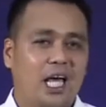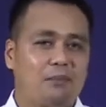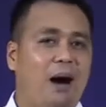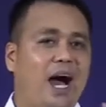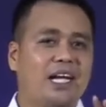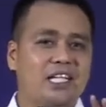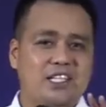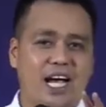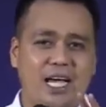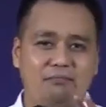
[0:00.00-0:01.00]
And by the
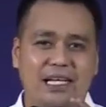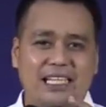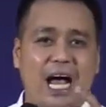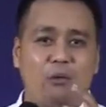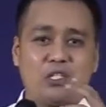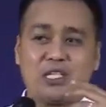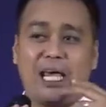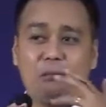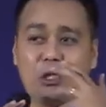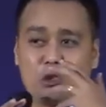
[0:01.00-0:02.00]
time that I was
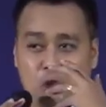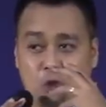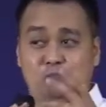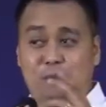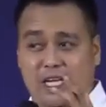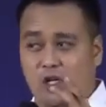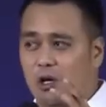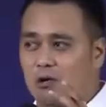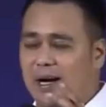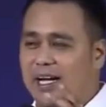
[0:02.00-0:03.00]
able to speak
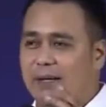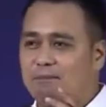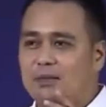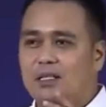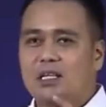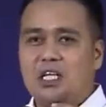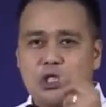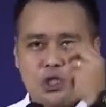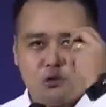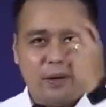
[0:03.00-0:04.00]
already,
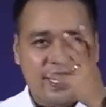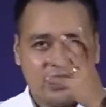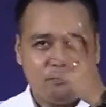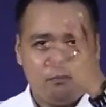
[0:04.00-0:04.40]
straight